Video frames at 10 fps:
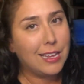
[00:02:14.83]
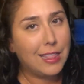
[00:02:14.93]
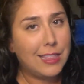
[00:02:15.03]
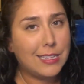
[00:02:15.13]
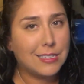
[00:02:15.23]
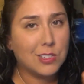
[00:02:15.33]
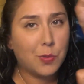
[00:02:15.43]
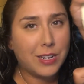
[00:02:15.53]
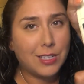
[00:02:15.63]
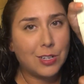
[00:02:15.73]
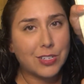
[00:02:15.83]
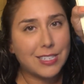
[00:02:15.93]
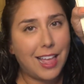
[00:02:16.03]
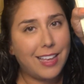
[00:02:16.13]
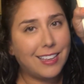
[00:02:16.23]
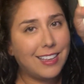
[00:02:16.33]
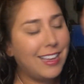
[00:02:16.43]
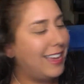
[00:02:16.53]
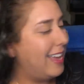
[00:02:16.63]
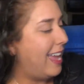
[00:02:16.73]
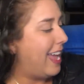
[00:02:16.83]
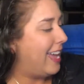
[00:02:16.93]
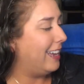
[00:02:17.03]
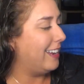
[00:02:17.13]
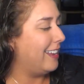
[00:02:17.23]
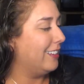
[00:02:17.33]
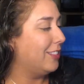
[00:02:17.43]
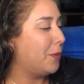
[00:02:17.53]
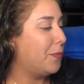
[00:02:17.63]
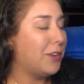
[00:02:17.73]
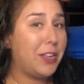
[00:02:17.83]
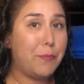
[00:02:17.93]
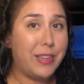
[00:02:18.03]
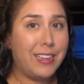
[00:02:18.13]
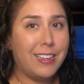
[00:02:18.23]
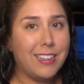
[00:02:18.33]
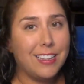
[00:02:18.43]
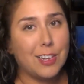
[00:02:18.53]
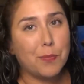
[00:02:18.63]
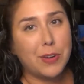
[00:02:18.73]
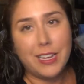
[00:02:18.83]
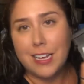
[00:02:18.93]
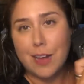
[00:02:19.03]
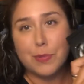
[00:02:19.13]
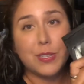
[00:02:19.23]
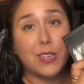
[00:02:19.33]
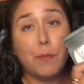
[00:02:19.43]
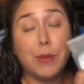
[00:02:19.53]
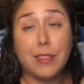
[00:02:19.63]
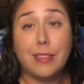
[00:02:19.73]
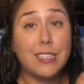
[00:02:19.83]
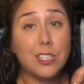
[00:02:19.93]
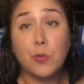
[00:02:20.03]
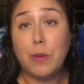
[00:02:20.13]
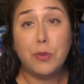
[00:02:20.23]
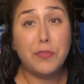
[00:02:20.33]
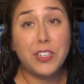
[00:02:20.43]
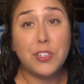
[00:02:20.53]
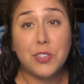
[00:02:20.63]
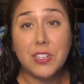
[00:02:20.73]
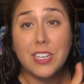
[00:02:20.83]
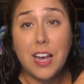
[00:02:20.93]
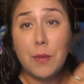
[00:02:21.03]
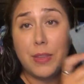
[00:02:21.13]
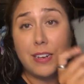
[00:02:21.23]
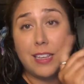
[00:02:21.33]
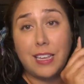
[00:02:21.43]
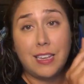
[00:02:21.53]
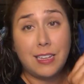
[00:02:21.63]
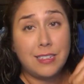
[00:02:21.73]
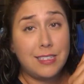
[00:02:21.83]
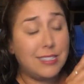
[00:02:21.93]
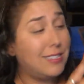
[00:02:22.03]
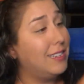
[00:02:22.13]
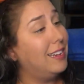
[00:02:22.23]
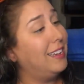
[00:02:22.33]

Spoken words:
this is what it looks like. And they're pretty big, they're pretty cumbersome, but this is what movies used to come in, kids.